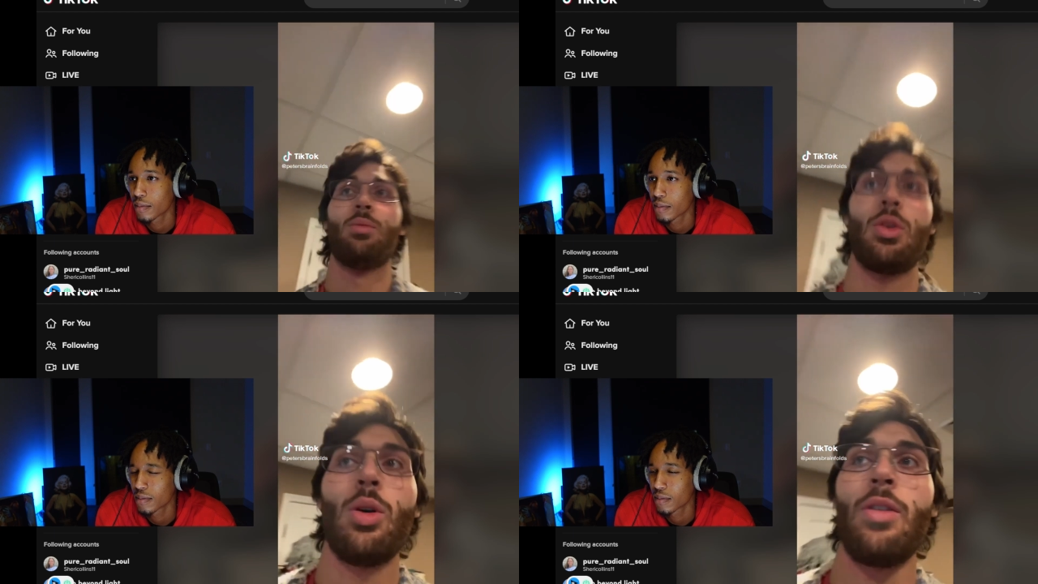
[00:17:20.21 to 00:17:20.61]

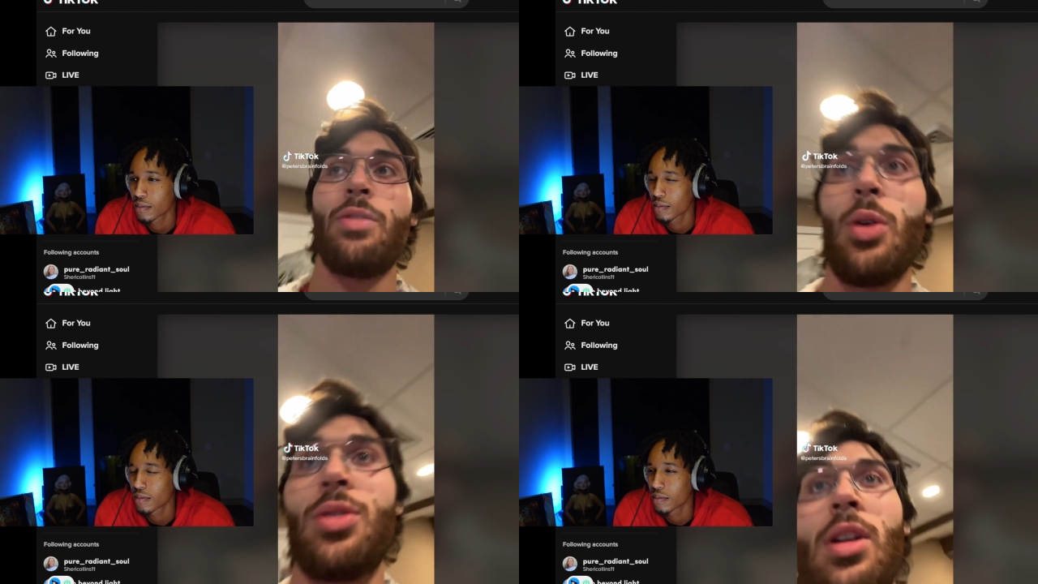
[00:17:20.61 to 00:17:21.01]

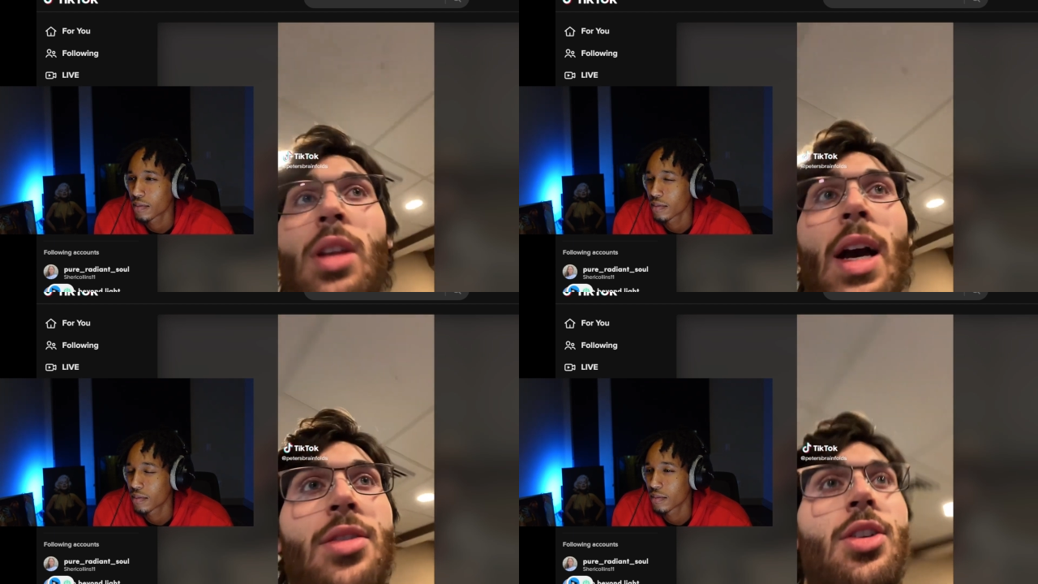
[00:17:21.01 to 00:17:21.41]
Speaker 1: UFOs in
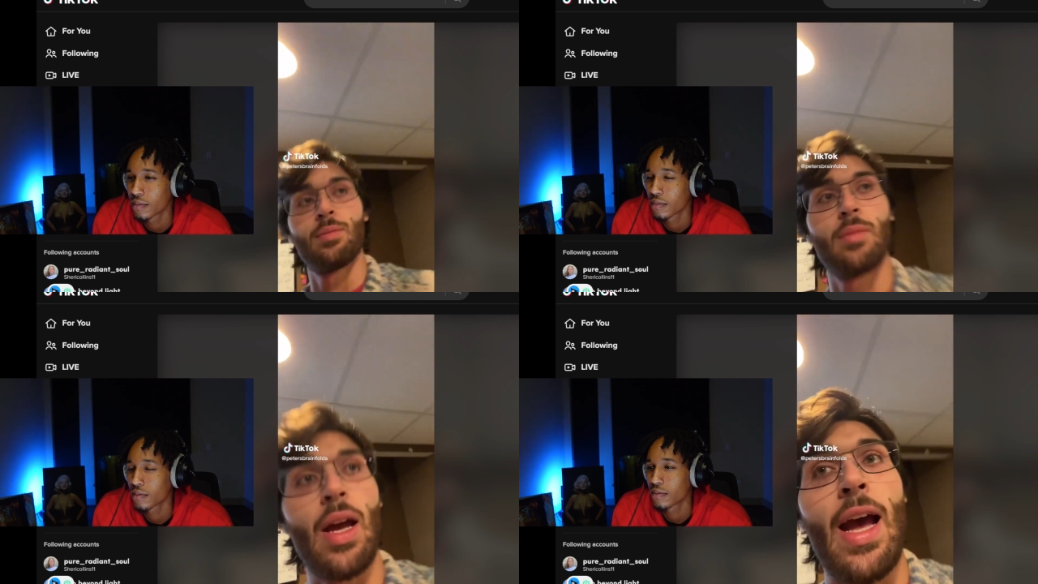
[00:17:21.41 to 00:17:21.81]
Alaska,
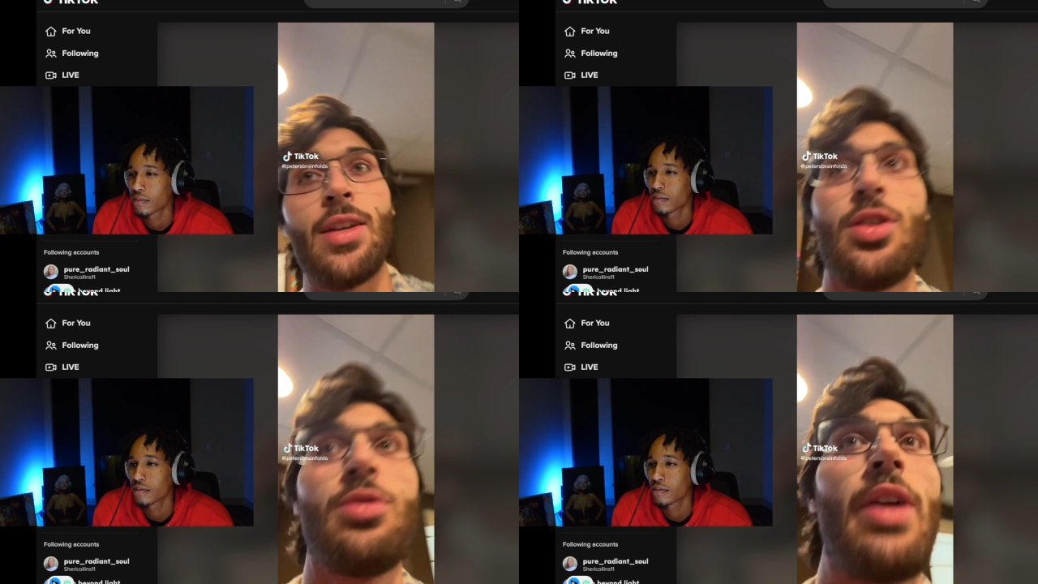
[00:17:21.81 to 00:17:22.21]

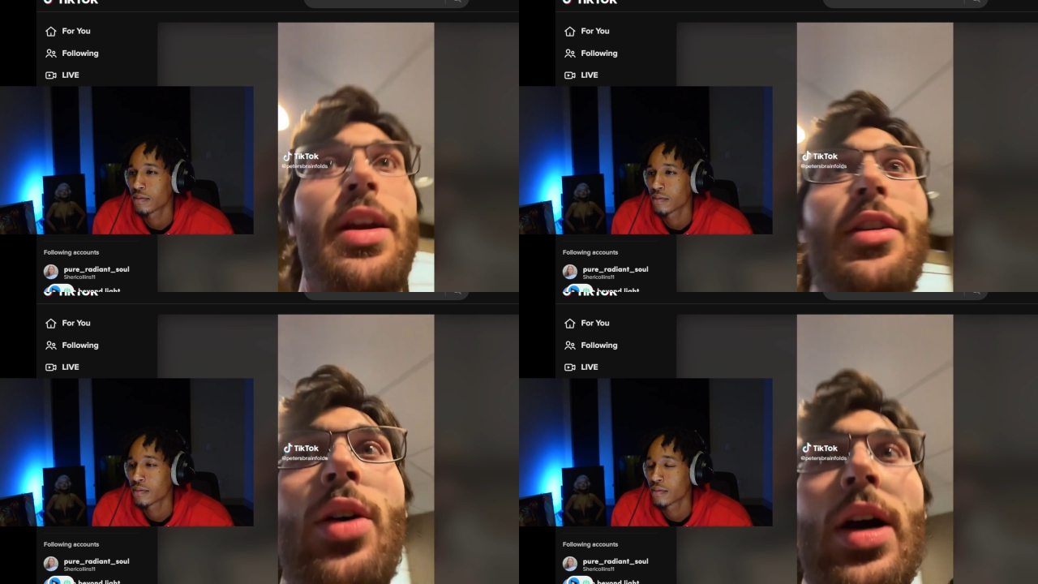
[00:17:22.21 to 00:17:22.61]
acid rain
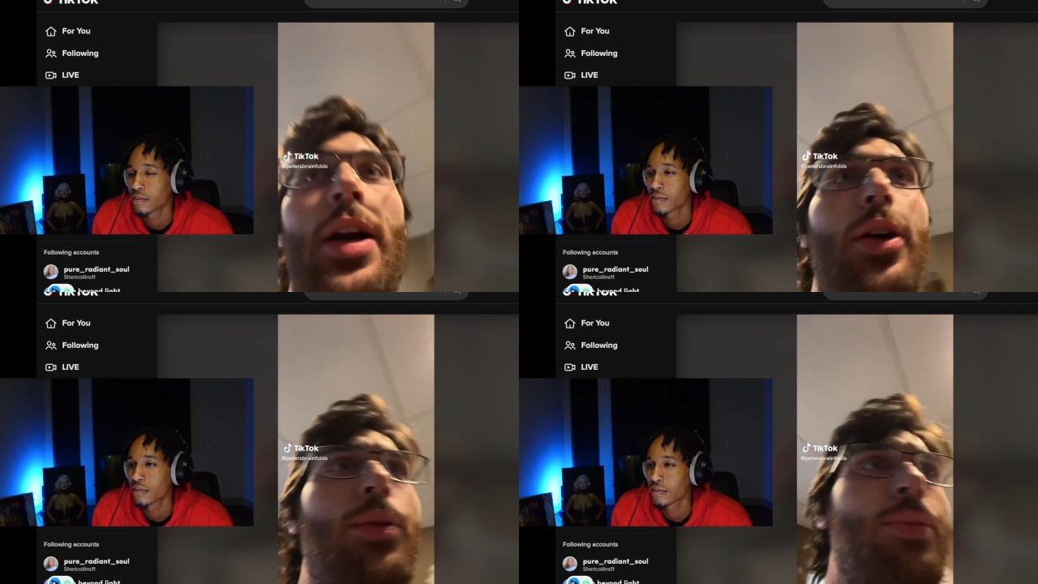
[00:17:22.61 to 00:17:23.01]
in Ohio.